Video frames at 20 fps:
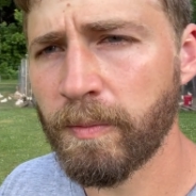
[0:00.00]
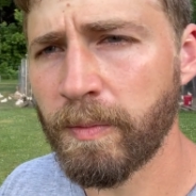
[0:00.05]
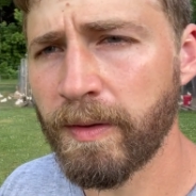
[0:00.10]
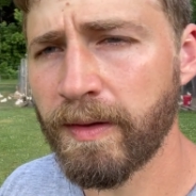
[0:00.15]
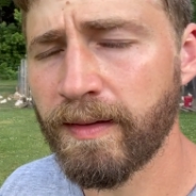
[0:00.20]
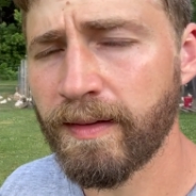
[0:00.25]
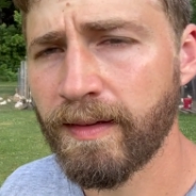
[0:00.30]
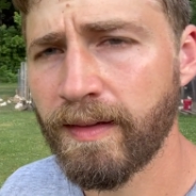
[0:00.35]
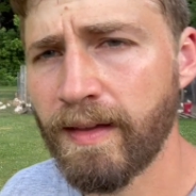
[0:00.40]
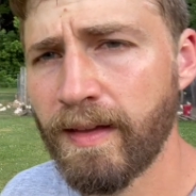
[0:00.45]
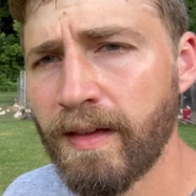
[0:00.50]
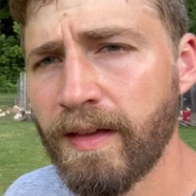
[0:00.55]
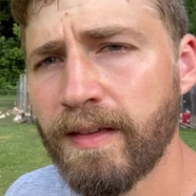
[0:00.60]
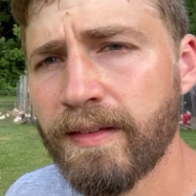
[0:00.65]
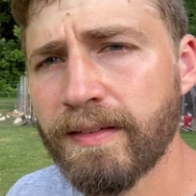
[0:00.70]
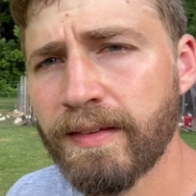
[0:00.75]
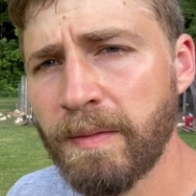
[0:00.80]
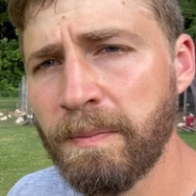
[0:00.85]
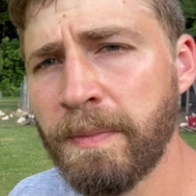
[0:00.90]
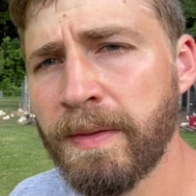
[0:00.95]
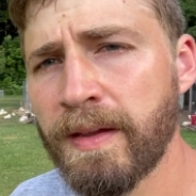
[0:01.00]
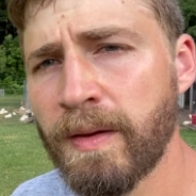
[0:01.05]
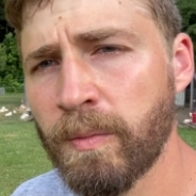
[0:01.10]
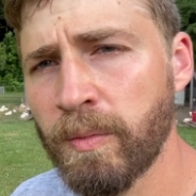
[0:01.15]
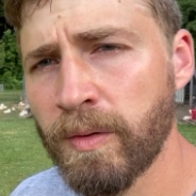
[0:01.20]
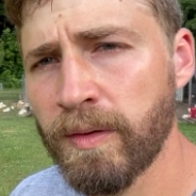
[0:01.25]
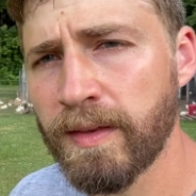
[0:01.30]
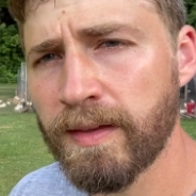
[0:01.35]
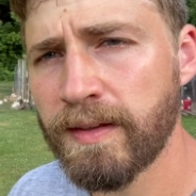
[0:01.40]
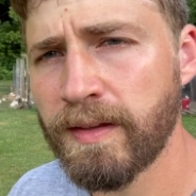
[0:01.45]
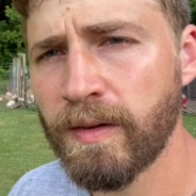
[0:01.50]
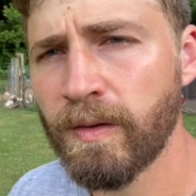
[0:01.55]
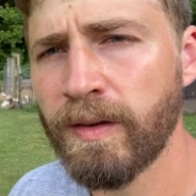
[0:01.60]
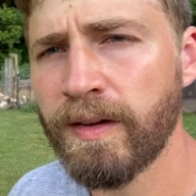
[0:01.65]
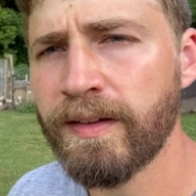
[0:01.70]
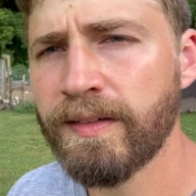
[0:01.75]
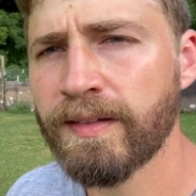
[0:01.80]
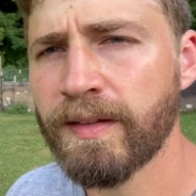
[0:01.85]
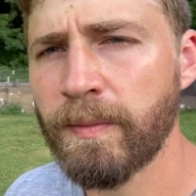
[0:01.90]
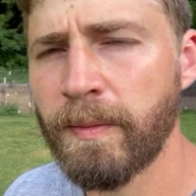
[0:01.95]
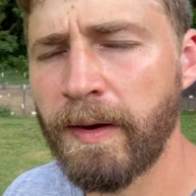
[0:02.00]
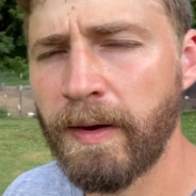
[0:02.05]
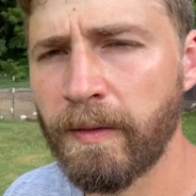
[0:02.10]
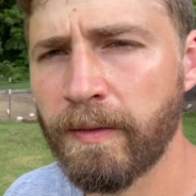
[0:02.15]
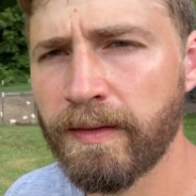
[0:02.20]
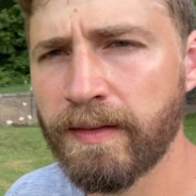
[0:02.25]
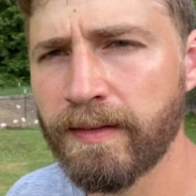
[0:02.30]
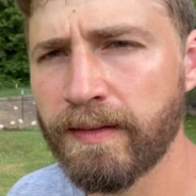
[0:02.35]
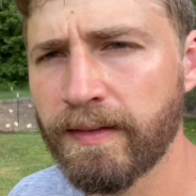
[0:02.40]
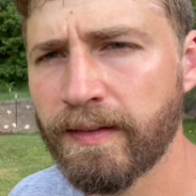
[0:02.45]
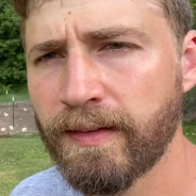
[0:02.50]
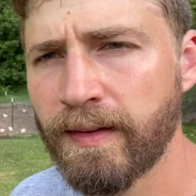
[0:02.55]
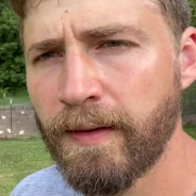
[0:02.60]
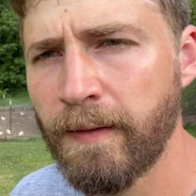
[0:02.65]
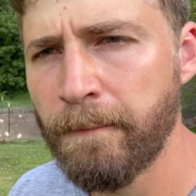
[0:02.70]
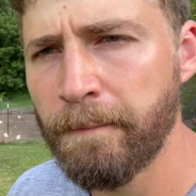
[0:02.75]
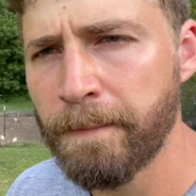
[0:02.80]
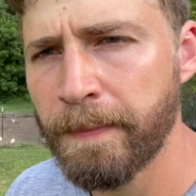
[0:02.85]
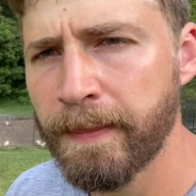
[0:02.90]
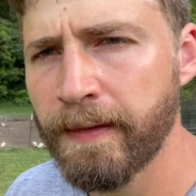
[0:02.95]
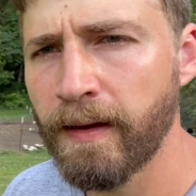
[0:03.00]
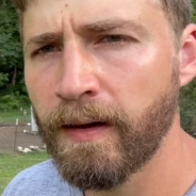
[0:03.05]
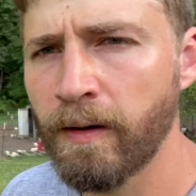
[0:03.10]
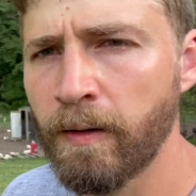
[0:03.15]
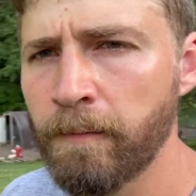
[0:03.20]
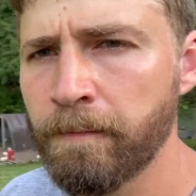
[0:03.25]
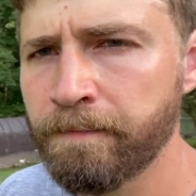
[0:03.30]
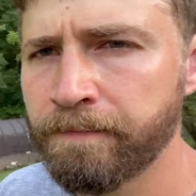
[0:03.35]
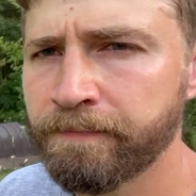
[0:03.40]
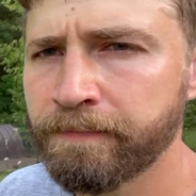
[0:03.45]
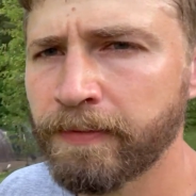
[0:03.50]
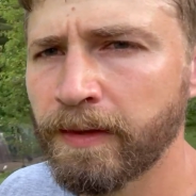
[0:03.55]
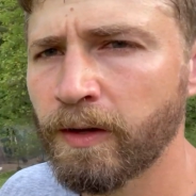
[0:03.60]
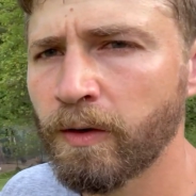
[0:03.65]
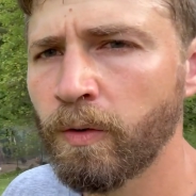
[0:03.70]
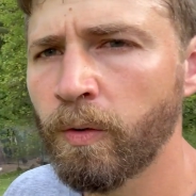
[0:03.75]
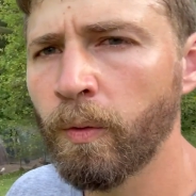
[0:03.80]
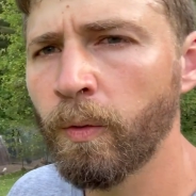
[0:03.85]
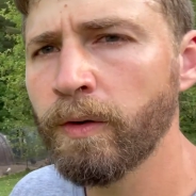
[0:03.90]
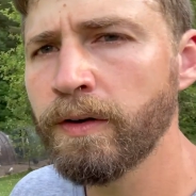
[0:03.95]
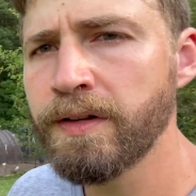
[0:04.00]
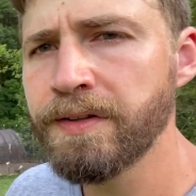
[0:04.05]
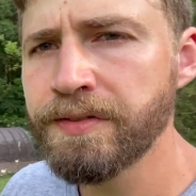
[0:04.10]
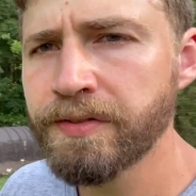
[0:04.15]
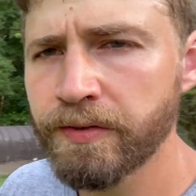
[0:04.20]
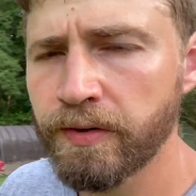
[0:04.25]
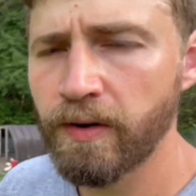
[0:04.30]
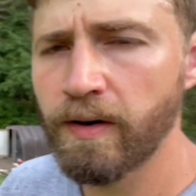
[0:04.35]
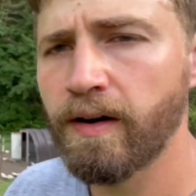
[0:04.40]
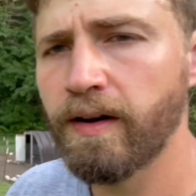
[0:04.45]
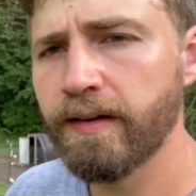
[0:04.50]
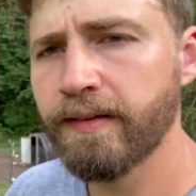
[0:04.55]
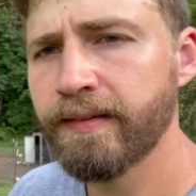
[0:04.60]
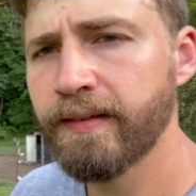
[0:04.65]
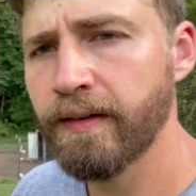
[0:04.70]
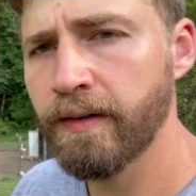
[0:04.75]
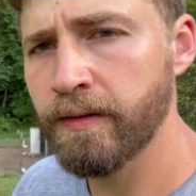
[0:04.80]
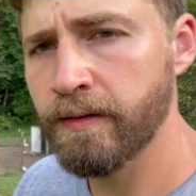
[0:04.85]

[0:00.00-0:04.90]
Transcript: But something I'm really curious about is Cornish cross are